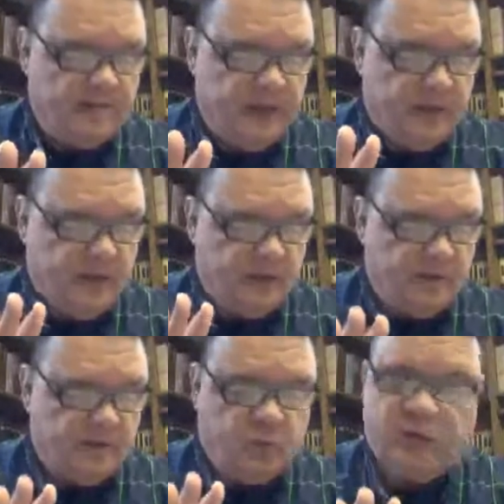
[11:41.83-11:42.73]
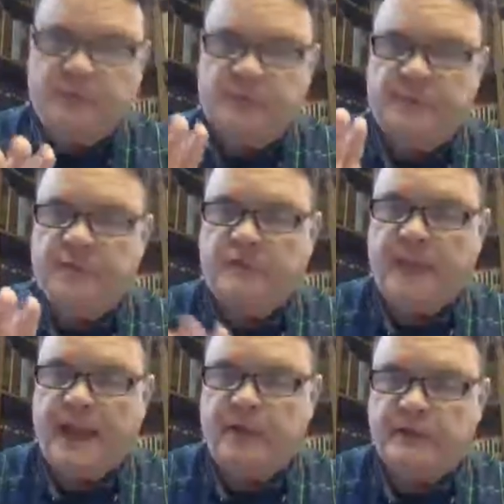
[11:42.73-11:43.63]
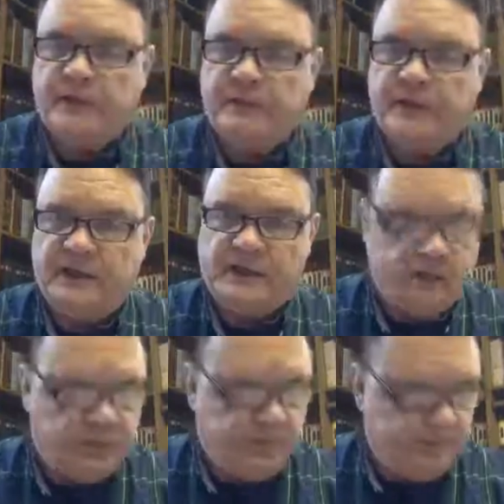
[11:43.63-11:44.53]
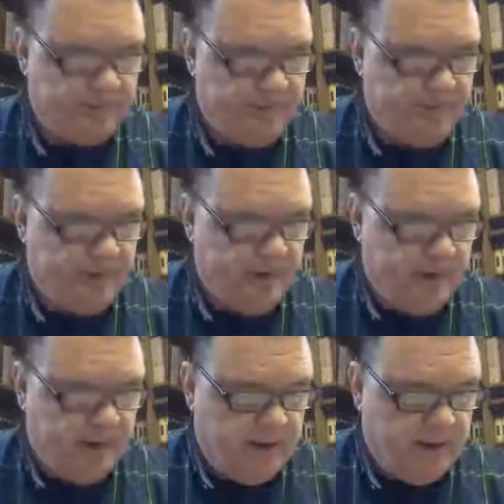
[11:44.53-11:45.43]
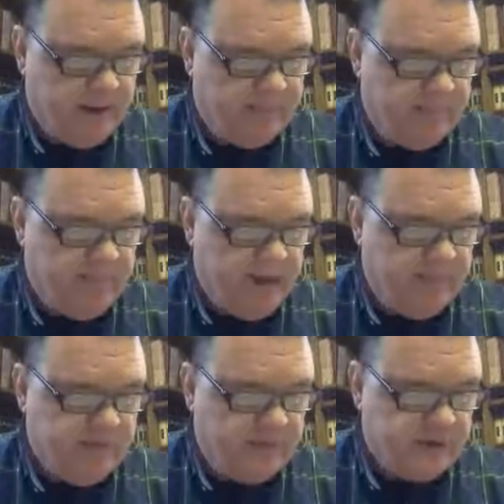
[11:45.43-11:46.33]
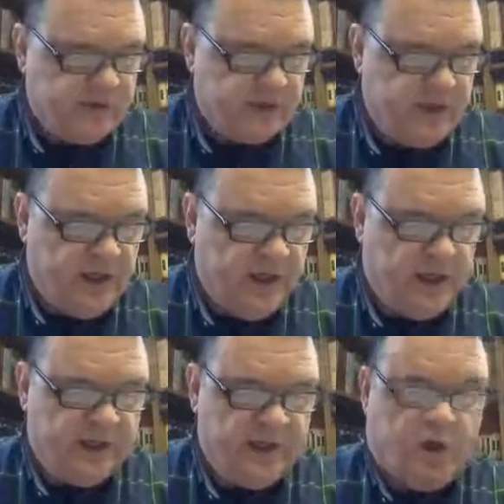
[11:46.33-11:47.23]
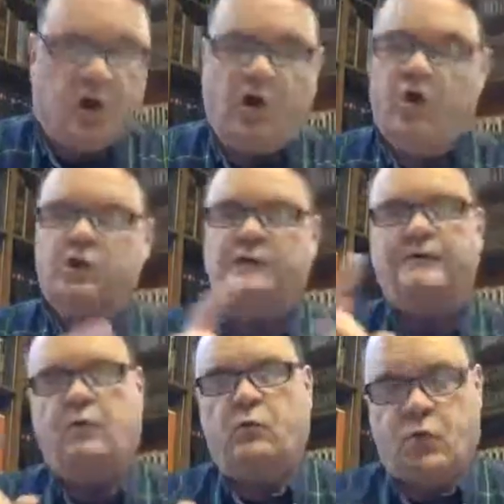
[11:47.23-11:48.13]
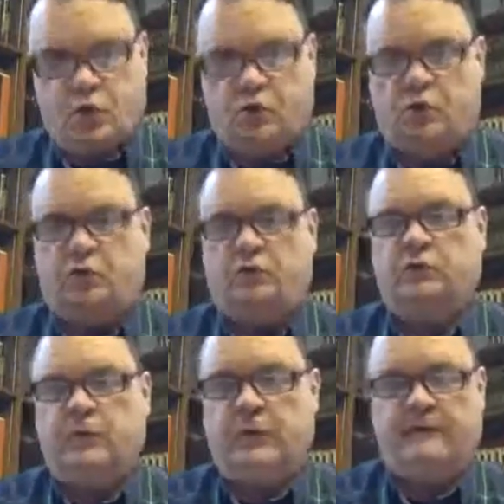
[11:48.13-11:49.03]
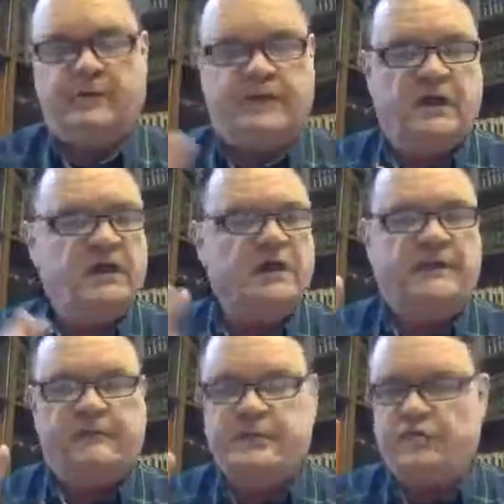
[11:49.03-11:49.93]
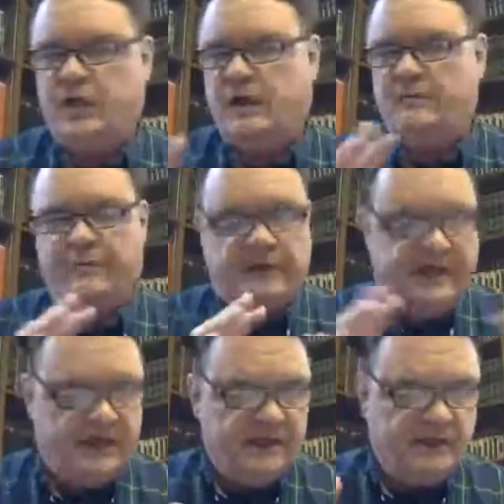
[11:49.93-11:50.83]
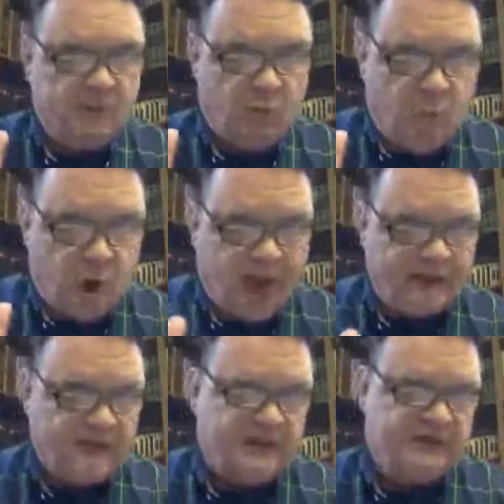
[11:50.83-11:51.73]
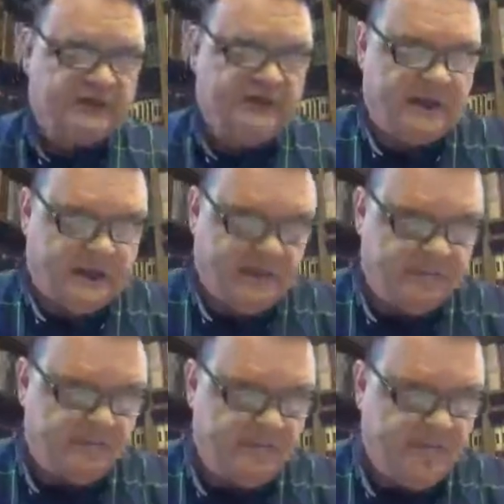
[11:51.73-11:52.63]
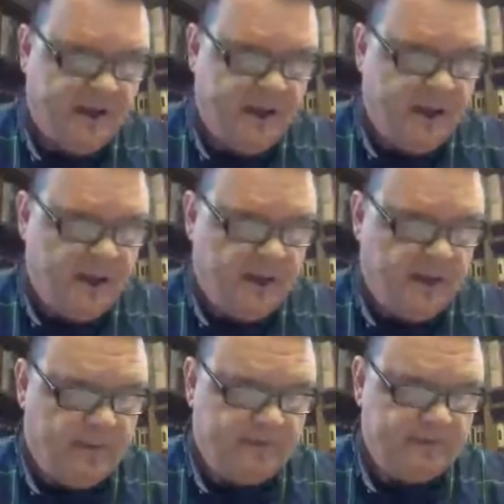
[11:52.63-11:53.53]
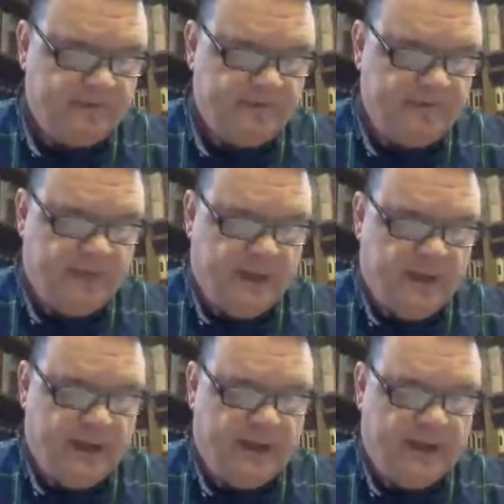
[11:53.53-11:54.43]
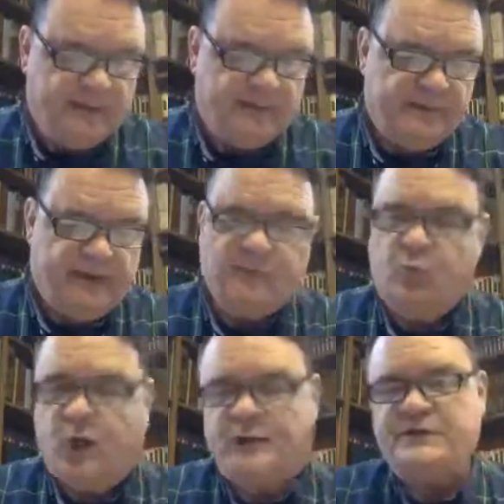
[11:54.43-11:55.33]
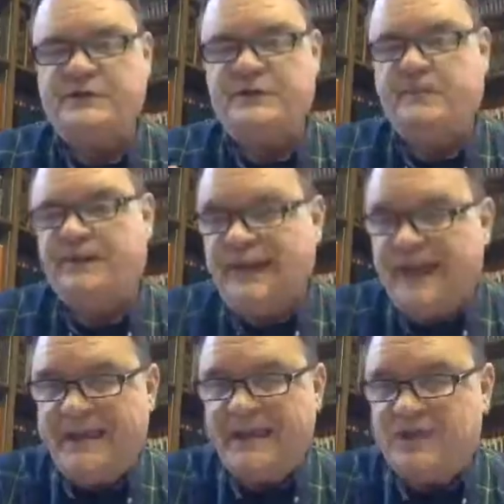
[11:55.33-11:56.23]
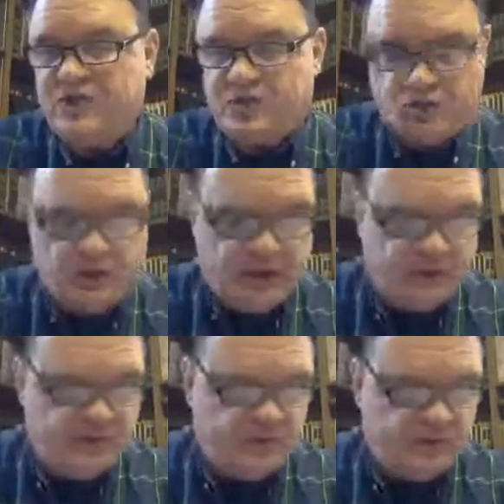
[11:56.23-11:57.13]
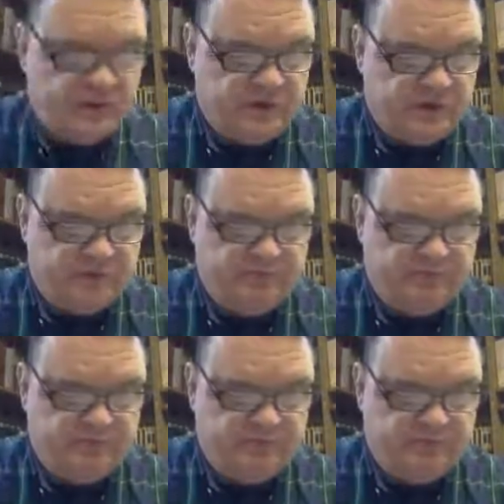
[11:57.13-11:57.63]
He will overwhelm them, overpower them, and kill them. Verse 9, all of the world, every tongue, every tribe, every nation, watches them and watches them lay in the streets, which,